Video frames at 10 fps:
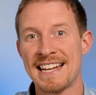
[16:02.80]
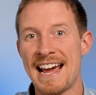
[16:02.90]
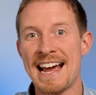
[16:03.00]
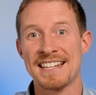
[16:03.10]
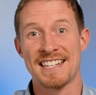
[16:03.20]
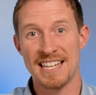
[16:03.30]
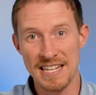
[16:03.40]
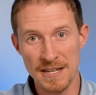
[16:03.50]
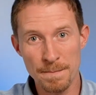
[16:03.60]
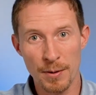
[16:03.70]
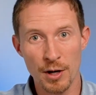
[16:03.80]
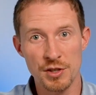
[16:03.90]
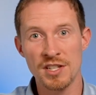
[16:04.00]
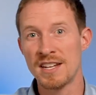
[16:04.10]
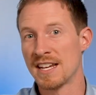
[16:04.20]
to ask in
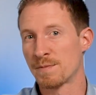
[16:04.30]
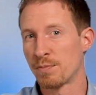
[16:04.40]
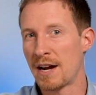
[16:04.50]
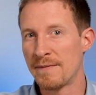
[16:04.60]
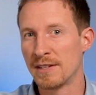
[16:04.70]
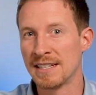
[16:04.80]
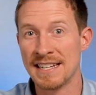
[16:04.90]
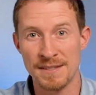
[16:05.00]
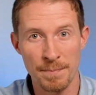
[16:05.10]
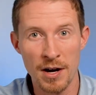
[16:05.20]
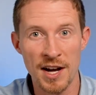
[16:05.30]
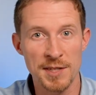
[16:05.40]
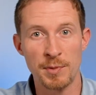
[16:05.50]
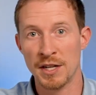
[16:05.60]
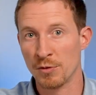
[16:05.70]
person as privately as
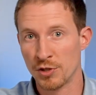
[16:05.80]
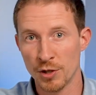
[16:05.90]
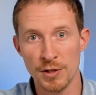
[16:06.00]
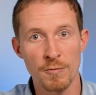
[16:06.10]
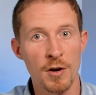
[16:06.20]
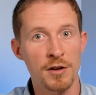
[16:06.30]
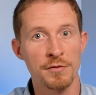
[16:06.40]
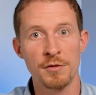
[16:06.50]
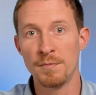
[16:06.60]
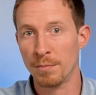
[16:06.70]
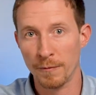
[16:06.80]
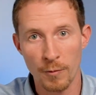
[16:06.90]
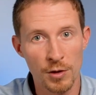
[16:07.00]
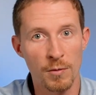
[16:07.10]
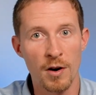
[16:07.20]
possible, either during the walkthrough,
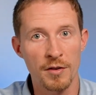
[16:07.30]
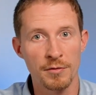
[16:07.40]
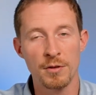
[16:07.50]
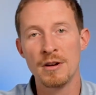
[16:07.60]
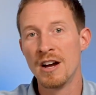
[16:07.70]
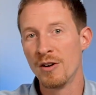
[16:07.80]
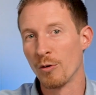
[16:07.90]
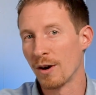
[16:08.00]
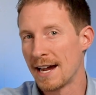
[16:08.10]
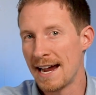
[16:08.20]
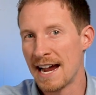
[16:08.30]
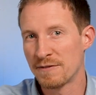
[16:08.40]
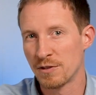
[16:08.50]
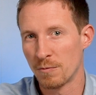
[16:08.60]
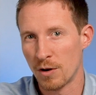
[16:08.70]
before the walkthrough, or
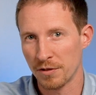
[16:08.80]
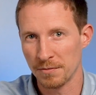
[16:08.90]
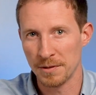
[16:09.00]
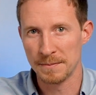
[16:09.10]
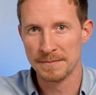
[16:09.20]
after the walkthrough.